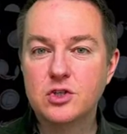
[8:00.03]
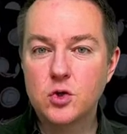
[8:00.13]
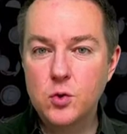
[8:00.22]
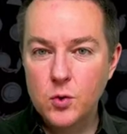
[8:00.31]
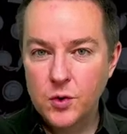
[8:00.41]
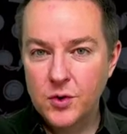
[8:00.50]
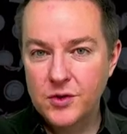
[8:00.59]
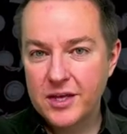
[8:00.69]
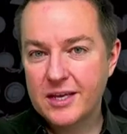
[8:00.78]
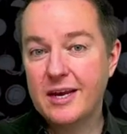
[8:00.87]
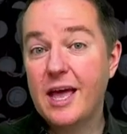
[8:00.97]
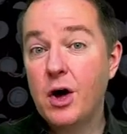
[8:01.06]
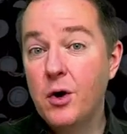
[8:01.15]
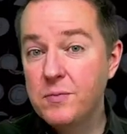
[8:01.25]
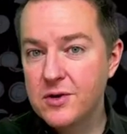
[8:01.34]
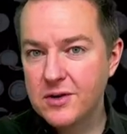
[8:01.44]
tool that can
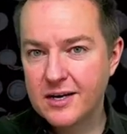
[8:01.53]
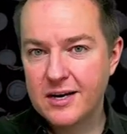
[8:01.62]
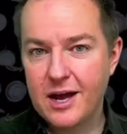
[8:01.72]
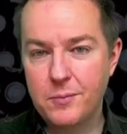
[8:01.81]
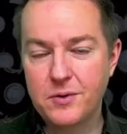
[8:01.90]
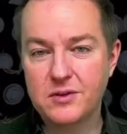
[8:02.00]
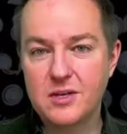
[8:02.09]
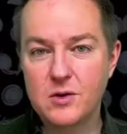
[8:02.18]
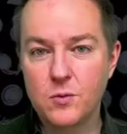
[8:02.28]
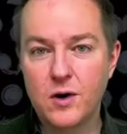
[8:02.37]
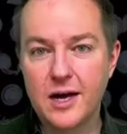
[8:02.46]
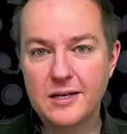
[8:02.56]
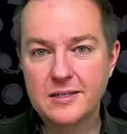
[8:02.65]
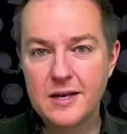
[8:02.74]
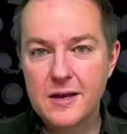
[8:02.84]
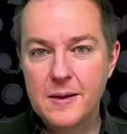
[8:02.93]
help you get an output that you want,
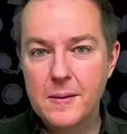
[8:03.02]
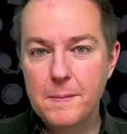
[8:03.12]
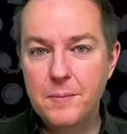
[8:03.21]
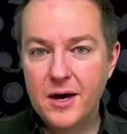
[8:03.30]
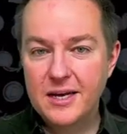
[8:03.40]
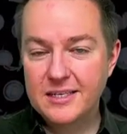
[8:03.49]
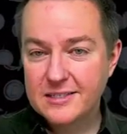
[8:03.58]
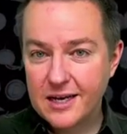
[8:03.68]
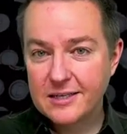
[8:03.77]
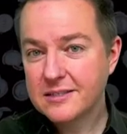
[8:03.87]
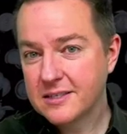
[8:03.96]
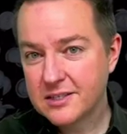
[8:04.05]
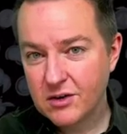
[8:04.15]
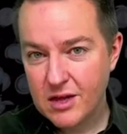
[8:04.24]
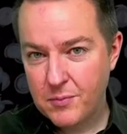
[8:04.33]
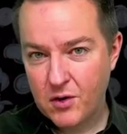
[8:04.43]
but it's not
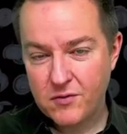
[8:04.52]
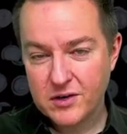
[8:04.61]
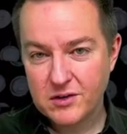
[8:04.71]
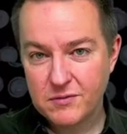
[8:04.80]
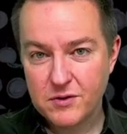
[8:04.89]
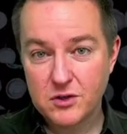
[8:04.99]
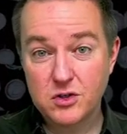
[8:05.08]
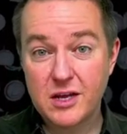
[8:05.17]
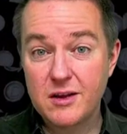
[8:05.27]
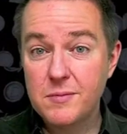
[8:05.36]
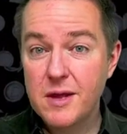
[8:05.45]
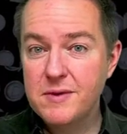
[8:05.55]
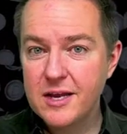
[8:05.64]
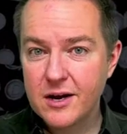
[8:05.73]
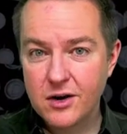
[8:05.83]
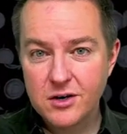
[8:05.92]
necessarily perfect on the first try. There may
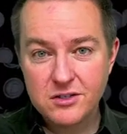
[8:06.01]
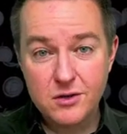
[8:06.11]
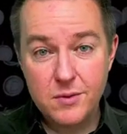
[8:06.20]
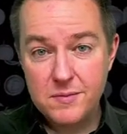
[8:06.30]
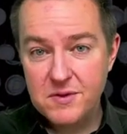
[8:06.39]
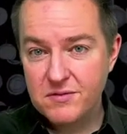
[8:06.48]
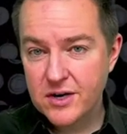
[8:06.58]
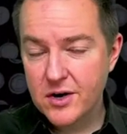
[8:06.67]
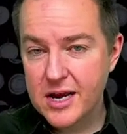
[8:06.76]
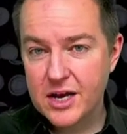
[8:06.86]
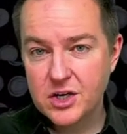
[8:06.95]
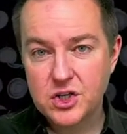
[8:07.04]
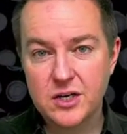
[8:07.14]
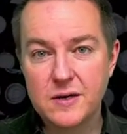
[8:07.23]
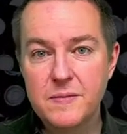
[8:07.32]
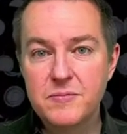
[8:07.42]
be errors, there may be
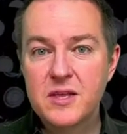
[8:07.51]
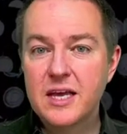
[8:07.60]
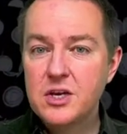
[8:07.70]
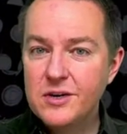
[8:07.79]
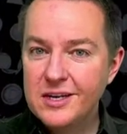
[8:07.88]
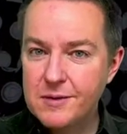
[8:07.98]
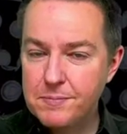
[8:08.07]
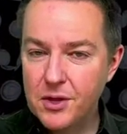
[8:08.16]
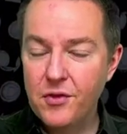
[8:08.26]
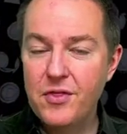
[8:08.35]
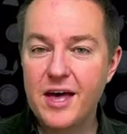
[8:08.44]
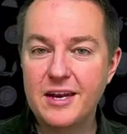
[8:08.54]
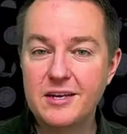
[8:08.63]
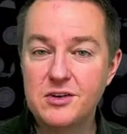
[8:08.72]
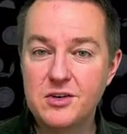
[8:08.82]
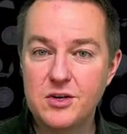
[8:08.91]
variation, and you need to build that
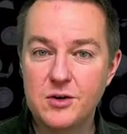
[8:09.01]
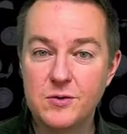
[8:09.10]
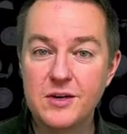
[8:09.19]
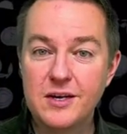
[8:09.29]
into